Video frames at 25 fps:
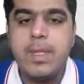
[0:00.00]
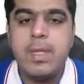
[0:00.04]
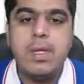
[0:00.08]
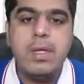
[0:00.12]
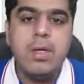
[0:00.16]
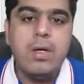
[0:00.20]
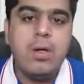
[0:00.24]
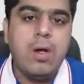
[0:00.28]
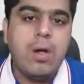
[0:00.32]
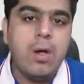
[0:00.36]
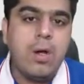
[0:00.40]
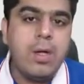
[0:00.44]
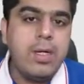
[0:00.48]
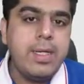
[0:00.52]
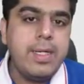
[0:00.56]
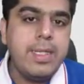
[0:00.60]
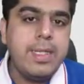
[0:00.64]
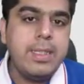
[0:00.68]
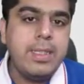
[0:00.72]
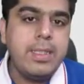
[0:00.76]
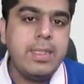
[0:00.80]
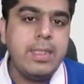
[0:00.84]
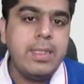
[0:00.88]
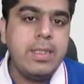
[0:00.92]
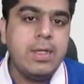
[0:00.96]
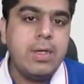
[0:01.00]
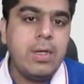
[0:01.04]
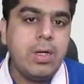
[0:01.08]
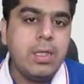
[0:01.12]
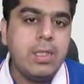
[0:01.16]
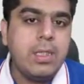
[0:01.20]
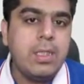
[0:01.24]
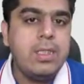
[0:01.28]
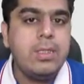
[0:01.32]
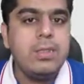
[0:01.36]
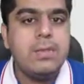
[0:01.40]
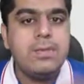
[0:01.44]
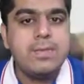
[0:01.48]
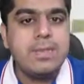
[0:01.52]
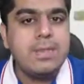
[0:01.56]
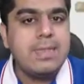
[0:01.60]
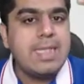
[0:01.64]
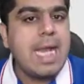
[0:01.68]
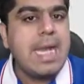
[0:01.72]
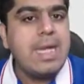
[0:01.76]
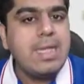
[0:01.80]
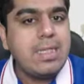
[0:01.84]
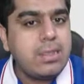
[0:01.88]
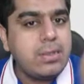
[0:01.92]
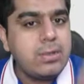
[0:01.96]
or in the order of
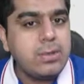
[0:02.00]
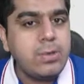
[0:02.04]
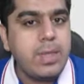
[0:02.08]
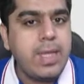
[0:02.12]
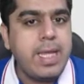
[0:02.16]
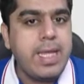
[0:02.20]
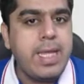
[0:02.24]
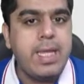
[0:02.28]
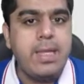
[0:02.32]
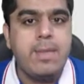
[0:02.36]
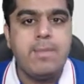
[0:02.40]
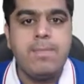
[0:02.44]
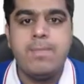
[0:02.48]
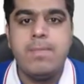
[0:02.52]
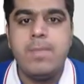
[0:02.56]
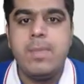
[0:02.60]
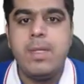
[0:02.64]
Z to A.